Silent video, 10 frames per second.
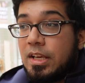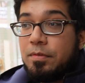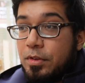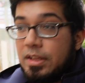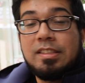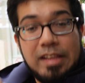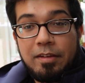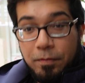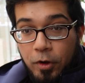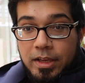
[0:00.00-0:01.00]
it for things like
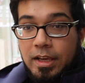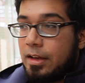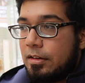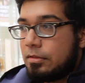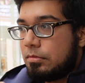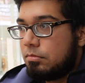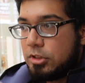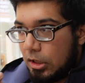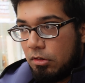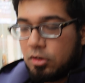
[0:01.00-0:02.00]
vlogging and
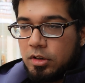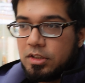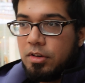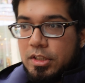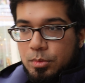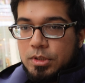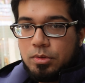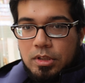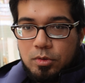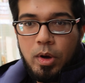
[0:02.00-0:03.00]
general content creation, which
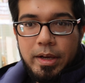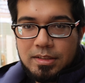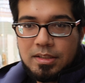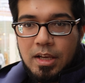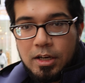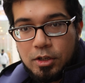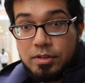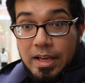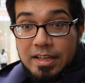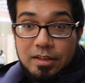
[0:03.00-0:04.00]
is what it's
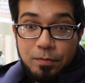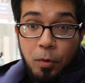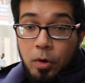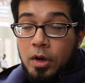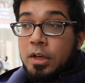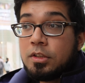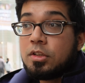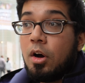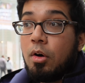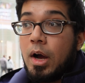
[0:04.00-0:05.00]
created for.
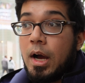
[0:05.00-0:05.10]
So